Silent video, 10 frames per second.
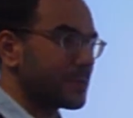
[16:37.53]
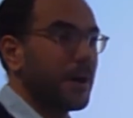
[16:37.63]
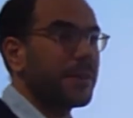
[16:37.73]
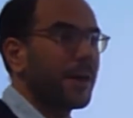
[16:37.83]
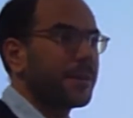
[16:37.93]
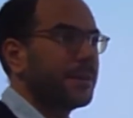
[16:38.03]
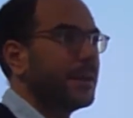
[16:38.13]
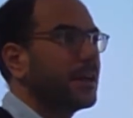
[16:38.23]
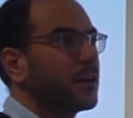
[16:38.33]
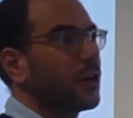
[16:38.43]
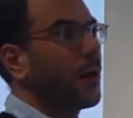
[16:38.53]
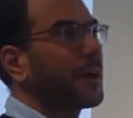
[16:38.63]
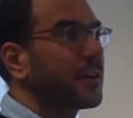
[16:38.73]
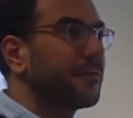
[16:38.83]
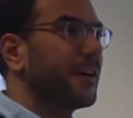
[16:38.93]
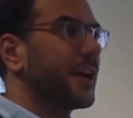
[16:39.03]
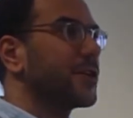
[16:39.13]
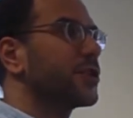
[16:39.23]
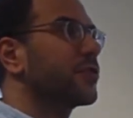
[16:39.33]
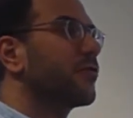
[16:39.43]
weathered the economic and
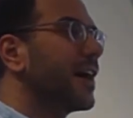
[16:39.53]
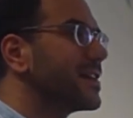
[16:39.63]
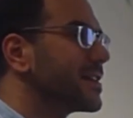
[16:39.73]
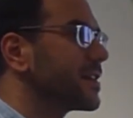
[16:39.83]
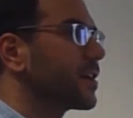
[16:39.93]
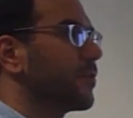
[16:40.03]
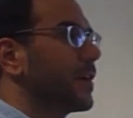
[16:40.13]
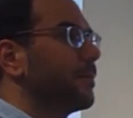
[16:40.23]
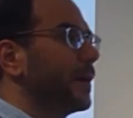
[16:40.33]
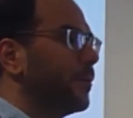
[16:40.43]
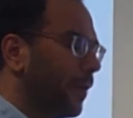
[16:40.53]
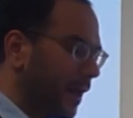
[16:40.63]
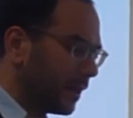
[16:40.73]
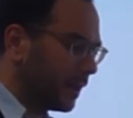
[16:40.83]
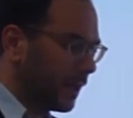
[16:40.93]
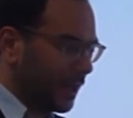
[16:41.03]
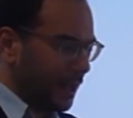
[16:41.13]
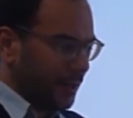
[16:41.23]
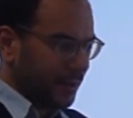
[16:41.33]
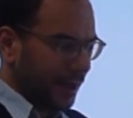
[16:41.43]
financial crisis incredibly well.
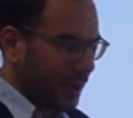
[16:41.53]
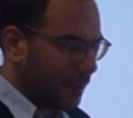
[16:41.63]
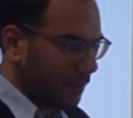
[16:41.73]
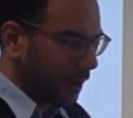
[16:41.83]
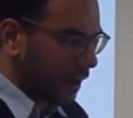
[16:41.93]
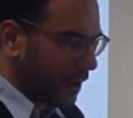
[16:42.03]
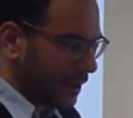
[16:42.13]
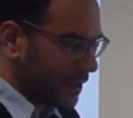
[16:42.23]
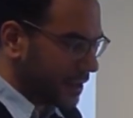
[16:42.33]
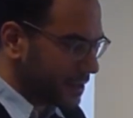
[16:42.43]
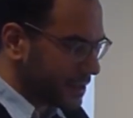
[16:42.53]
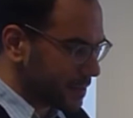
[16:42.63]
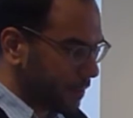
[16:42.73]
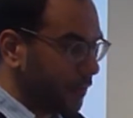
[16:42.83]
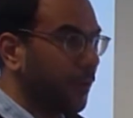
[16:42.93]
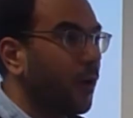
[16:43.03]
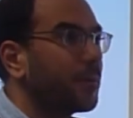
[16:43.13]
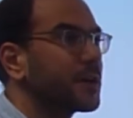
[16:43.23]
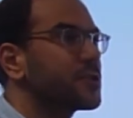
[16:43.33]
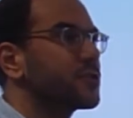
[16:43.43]
The labor market is
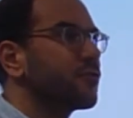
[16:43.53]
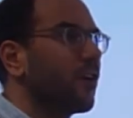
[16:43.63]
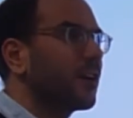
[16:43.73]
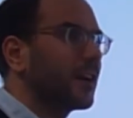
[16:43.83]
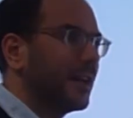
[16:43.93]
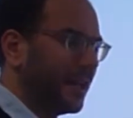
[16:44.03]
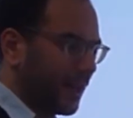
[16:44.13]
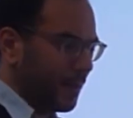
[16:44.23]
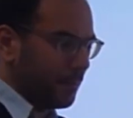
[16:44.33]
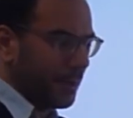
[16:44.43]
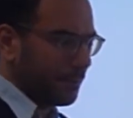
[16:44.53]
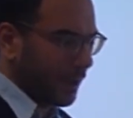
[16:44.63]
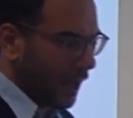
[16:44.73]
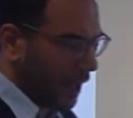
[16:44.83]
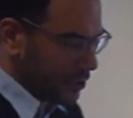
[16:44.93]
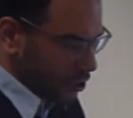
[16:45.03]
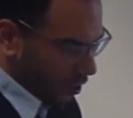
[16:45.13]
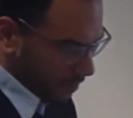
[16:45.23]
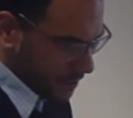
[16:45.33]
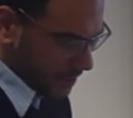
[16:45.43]
performing strongly, people are in
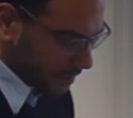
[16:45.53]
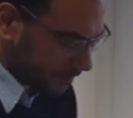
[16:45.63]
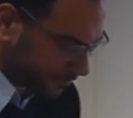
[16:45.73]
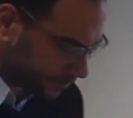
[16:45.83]
jobs.